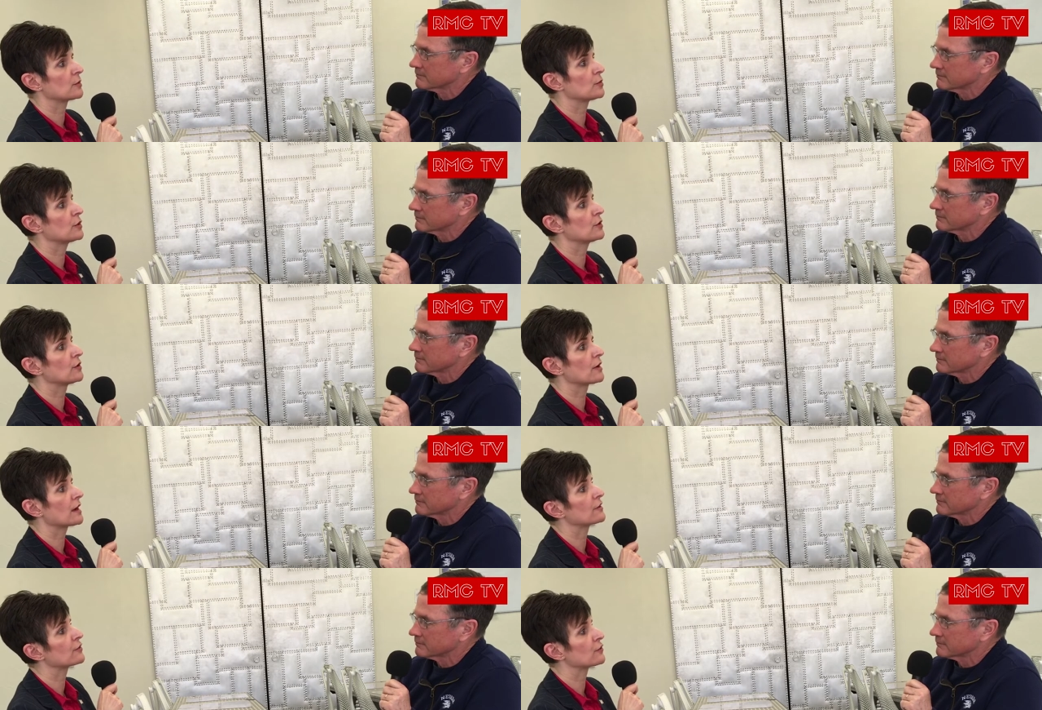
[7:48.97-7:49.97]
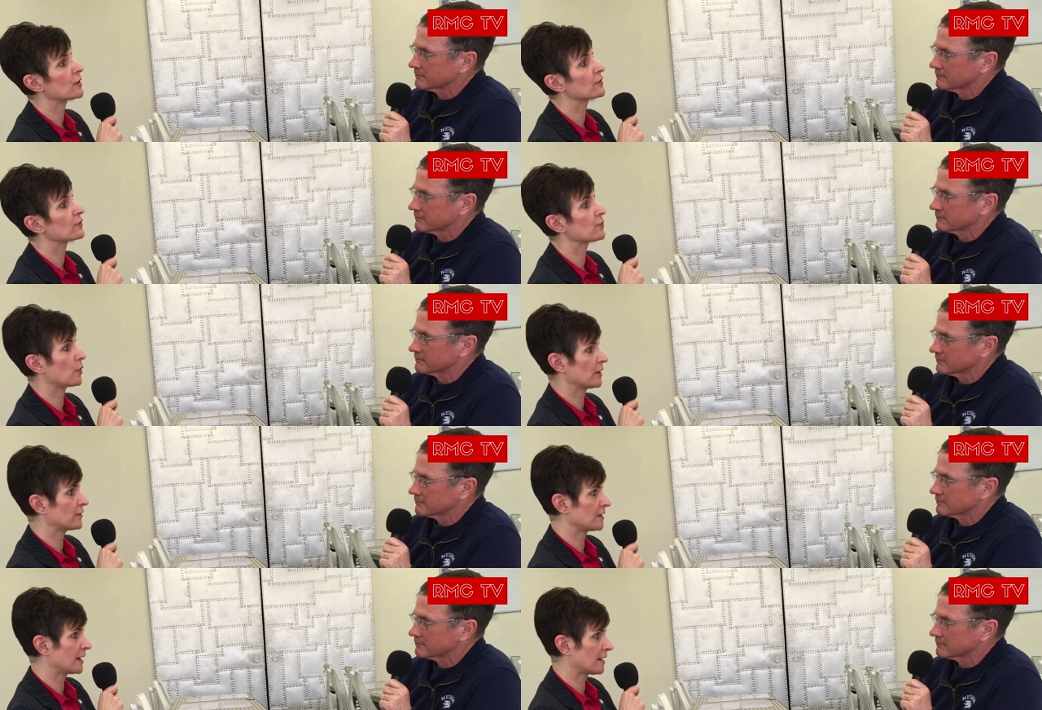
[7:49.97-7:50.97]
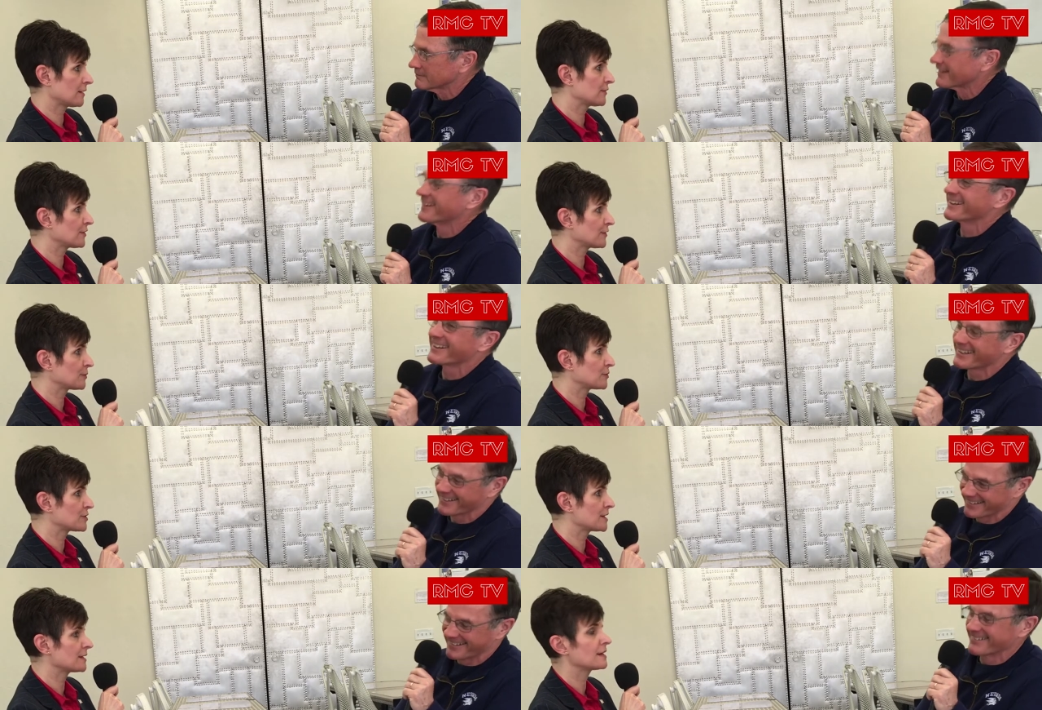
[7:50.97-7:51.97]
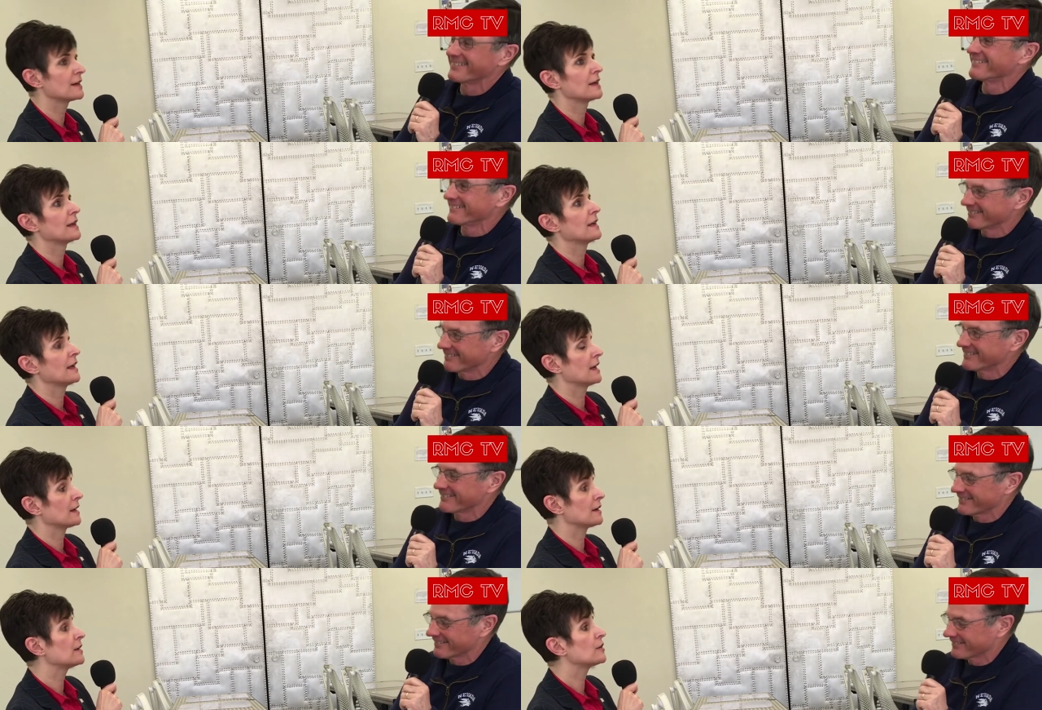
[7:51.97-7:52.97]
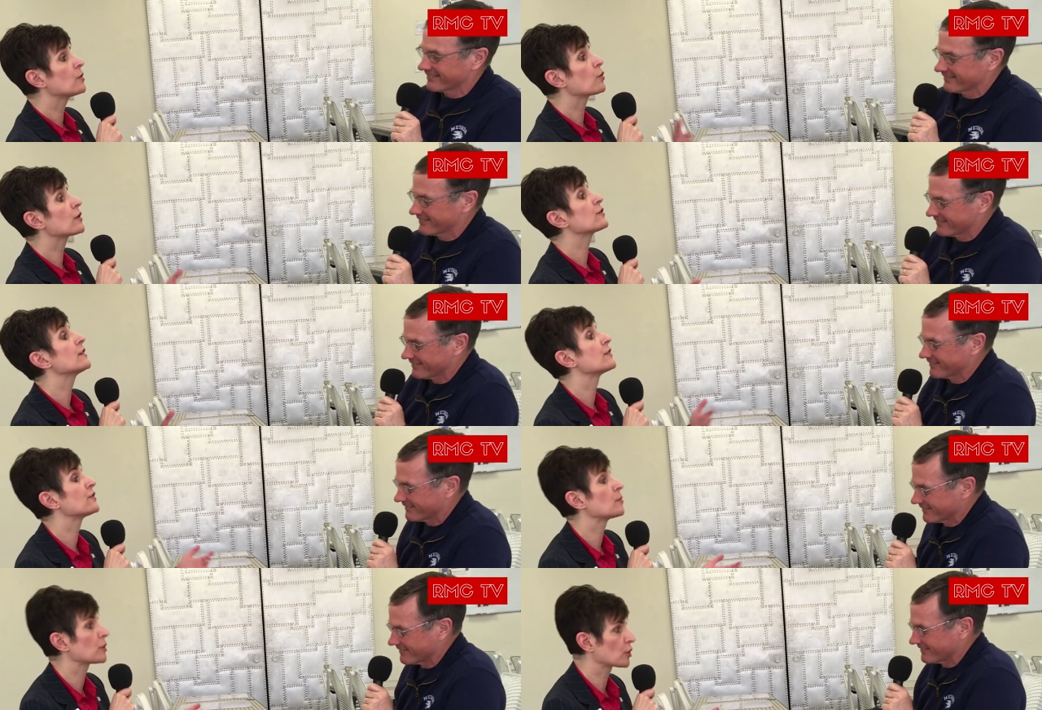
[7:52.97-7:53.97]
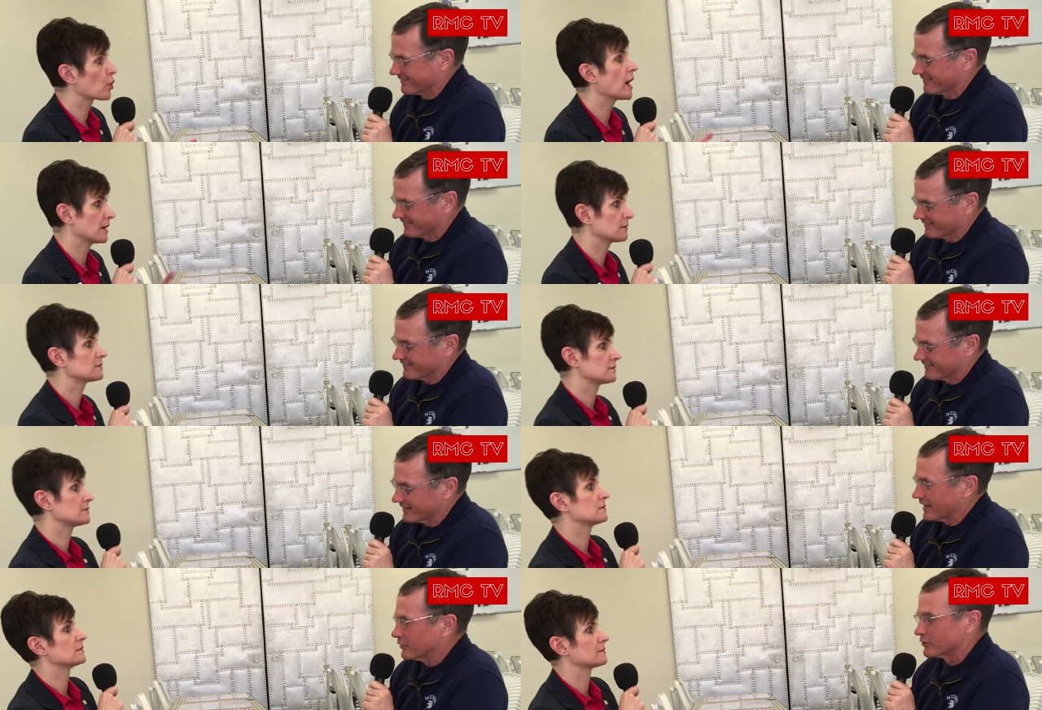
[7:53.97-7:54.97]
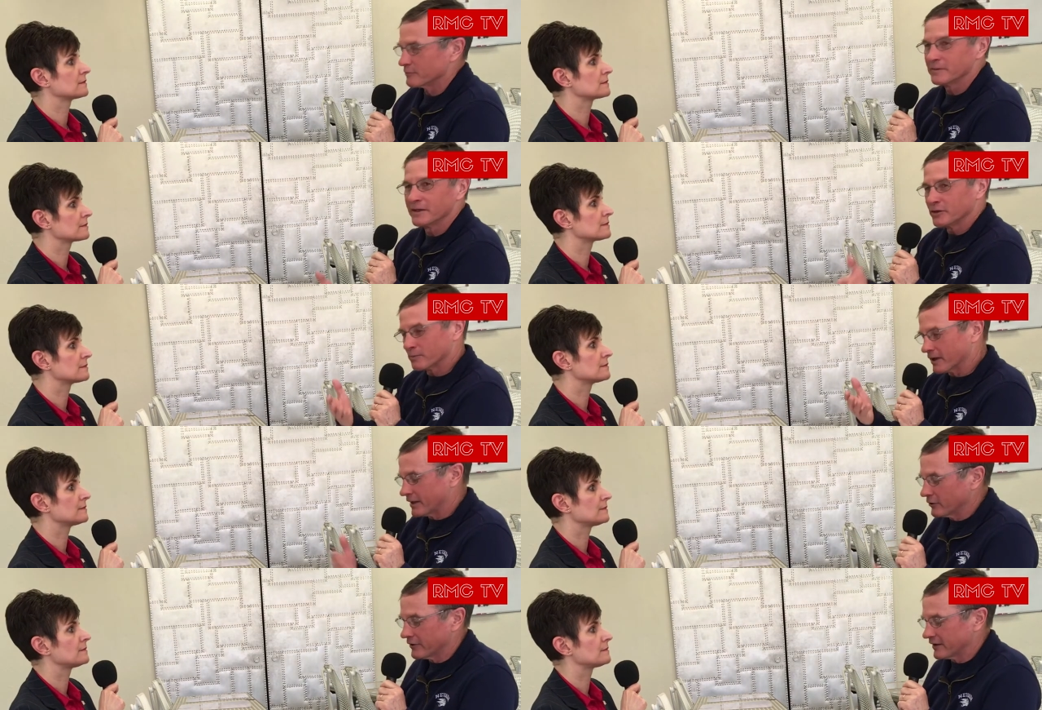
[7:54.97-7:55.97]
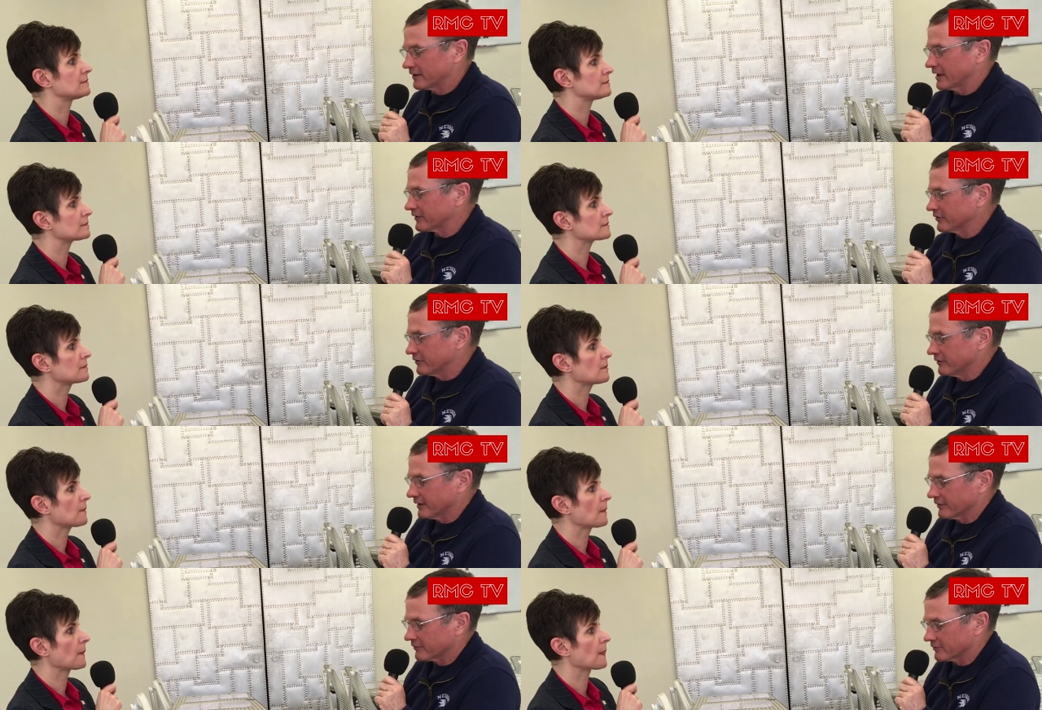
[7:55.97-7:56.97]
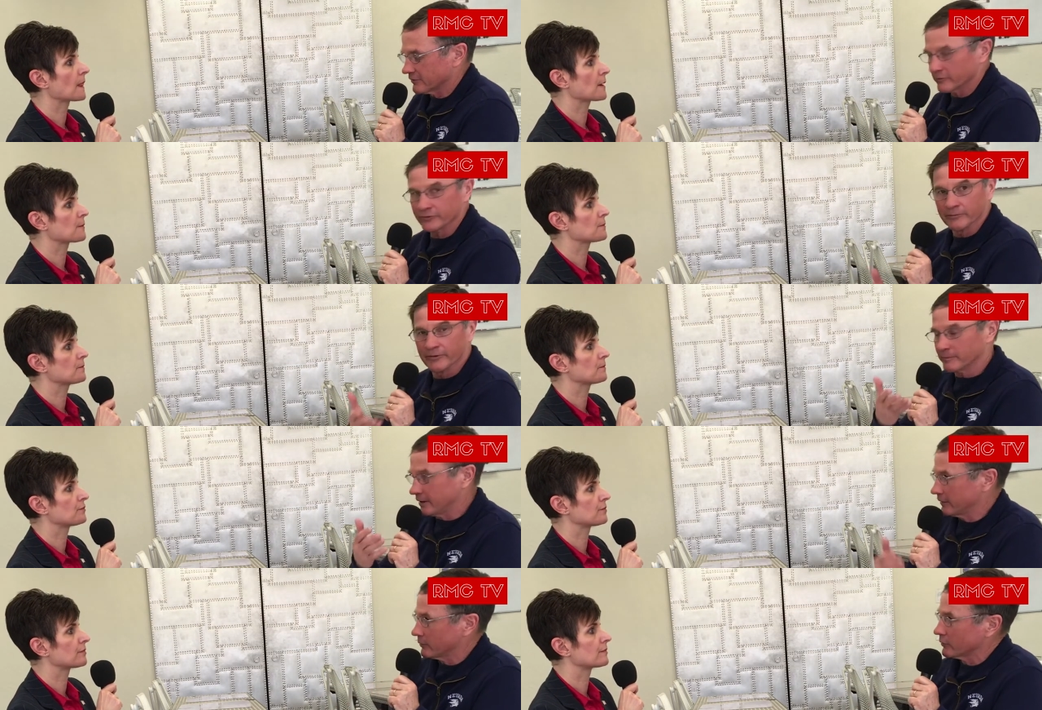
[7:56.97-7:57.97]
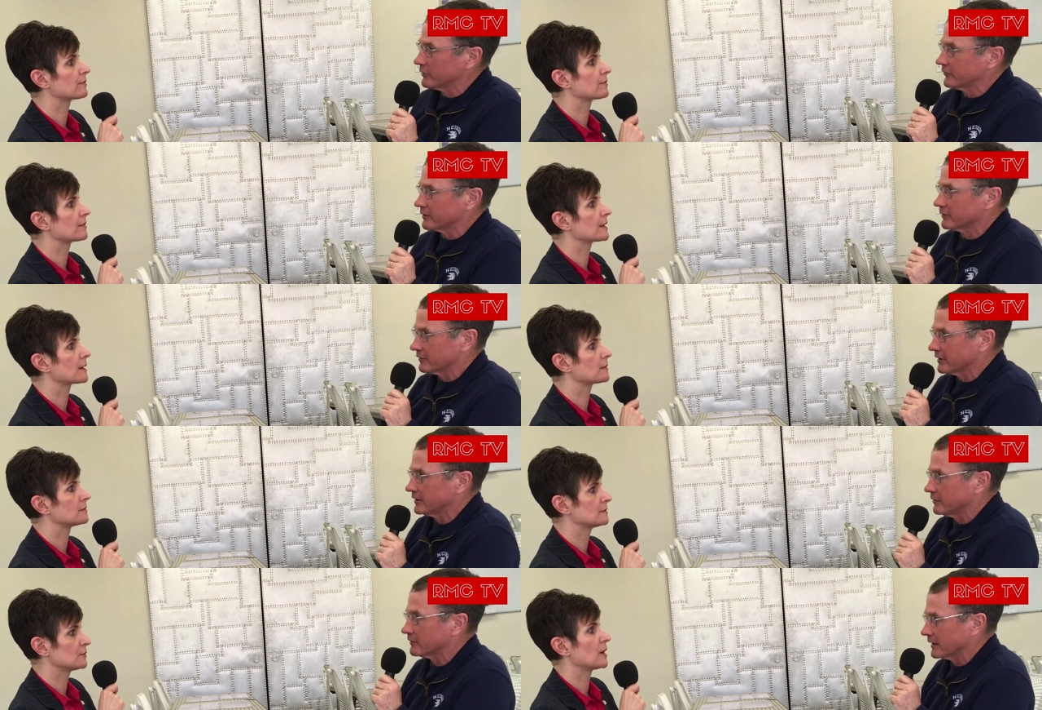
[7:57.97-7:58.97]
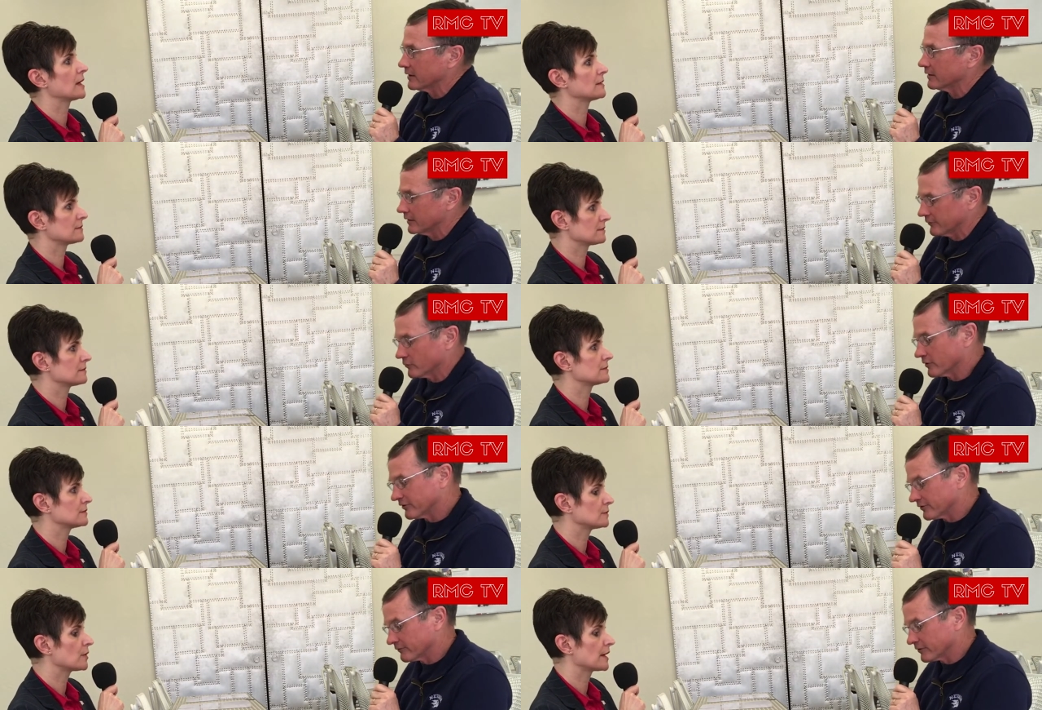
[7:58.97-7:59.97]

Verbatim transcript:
Speaker 1: a computerized stress voice analysis machine, and it, it works in a similar way.
Speaker 2: Yeah, you could. I know they can actually do that through some of the media that we're using here today. You can right. analyze voice.